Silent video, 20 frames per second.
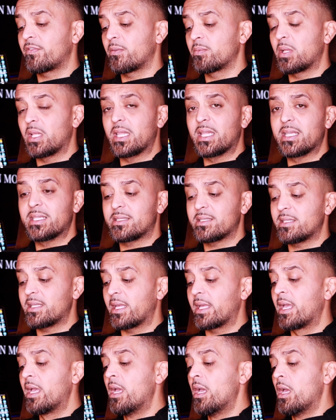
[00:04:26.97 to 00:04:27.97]
from the
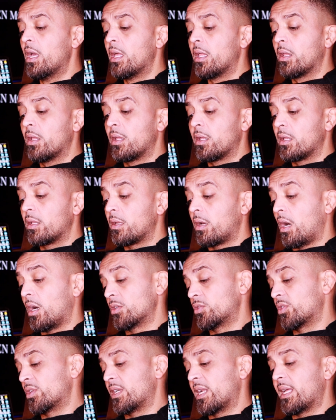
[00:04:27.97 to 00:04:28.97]
listing.
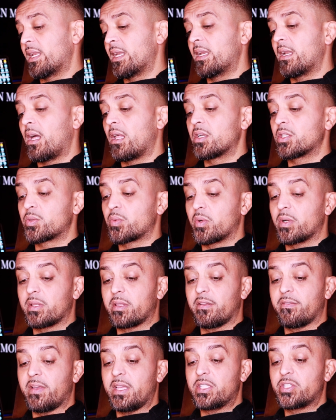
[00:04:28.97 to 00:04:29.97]
$190
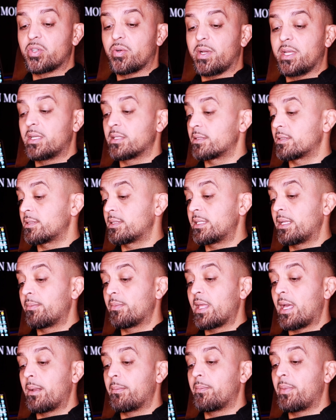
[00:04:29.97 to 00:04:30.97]
worth of HOA doesn't seem
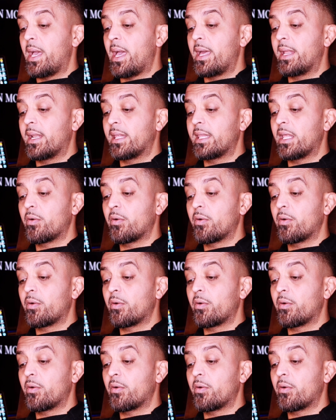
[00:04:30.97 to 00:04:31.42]
that bad. And